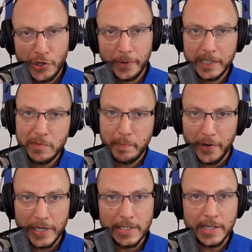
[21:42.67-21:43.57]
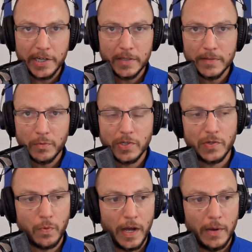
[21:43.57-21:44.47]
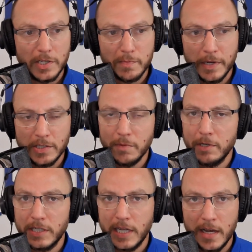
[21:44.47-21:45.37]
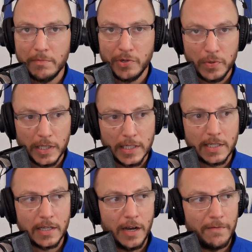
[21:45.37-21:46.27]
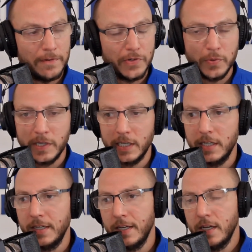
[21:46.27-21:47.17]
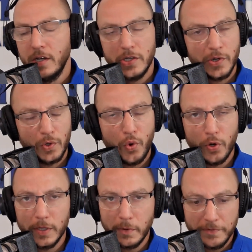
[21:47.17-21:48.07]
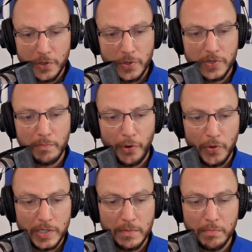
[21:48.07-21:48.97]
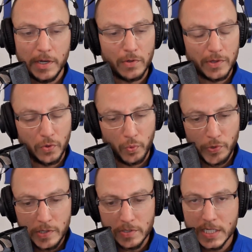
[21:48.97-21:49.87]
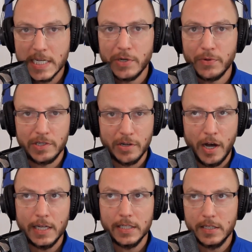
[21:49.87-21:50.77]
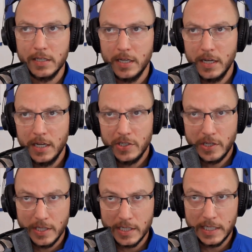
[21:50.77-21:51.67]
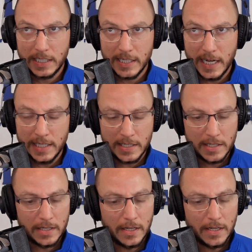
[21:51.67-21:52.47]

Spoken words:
your experience here, which is why we spend so much time doing this stuff and doing quarterly reviews in person. But the real secret sauce to the success